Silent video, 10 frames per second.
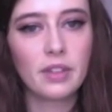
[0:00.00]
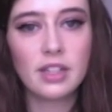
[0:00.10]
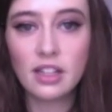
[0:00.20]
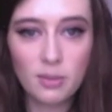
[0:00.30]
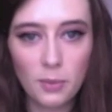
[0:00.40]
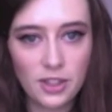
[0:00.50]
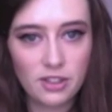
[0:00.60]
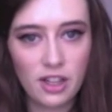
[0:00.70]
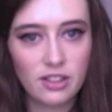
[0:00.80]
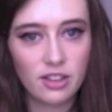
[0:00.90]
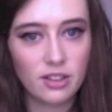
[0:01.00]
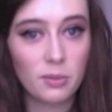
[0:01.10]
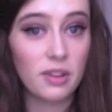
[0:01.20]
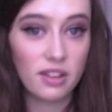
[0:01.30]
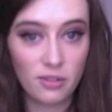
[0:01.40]
tinted moisturizers
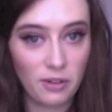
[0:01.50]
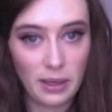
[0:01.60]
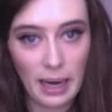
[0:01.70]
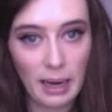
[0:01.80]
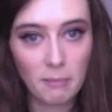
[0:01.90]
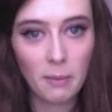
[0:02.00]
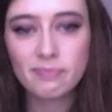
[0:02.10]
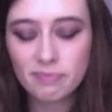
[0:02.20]
with a different name.